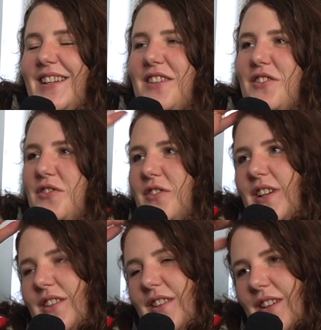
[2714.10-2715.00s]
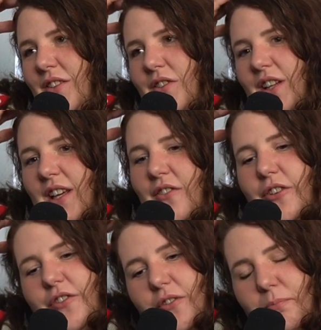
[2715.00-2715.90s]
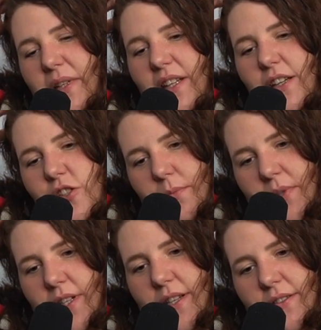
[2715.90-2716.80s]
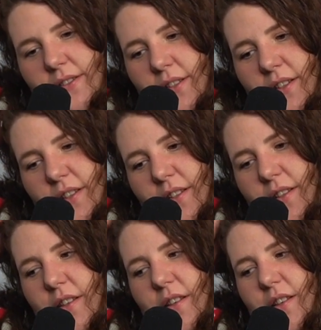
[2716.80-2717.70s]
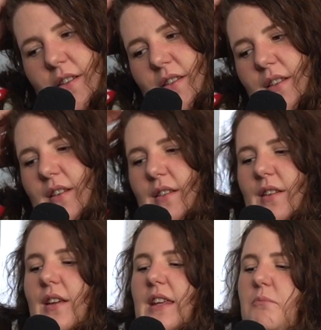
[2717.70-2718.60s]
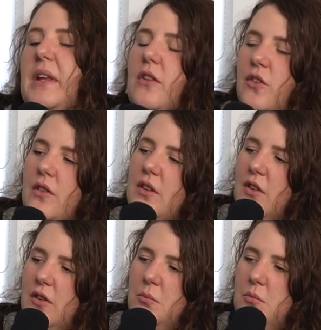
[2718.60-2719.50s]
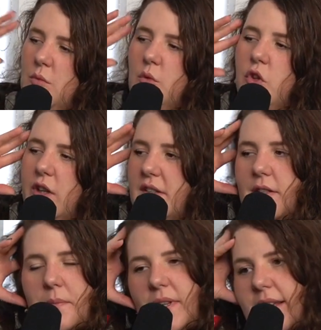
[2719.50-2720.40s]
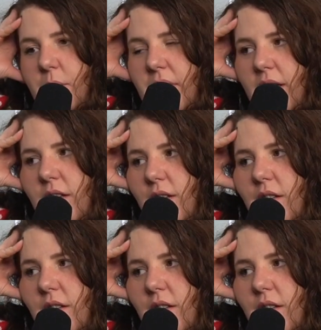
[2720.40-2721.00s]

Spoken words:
I don't know. I don't think I've ever been at a gym class and been looking at somebody that way.